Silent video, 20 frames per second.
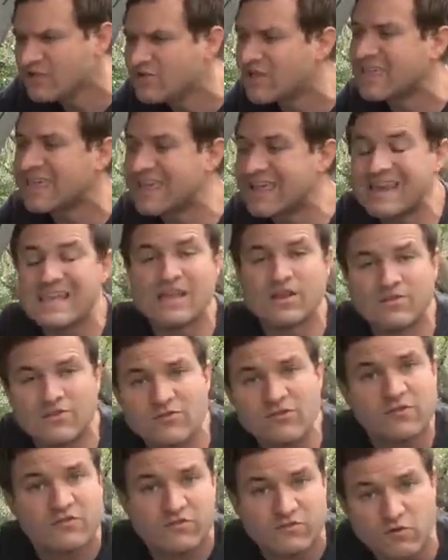to get
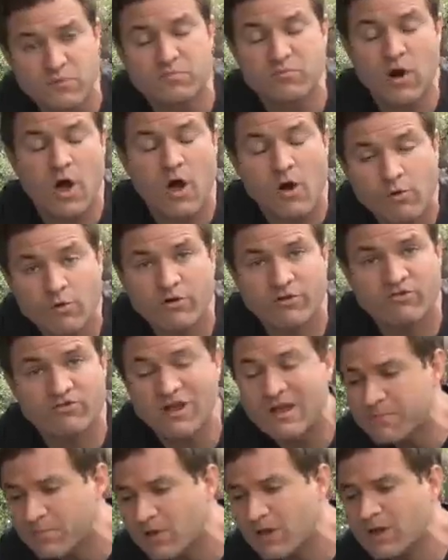into Supra
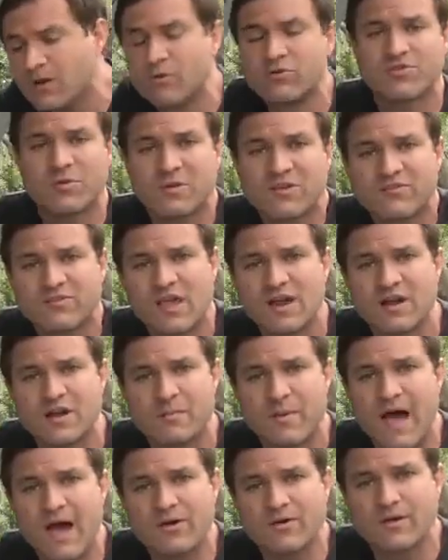ownership, which I'm excited
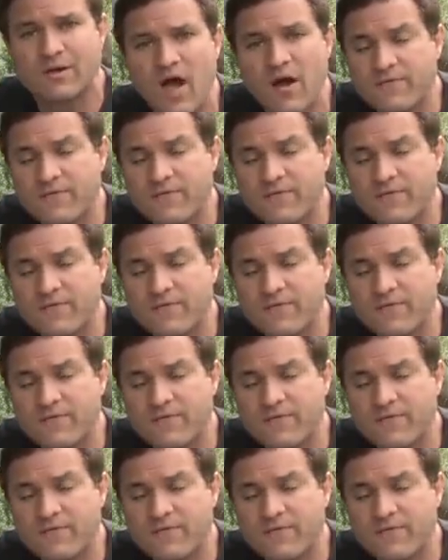about.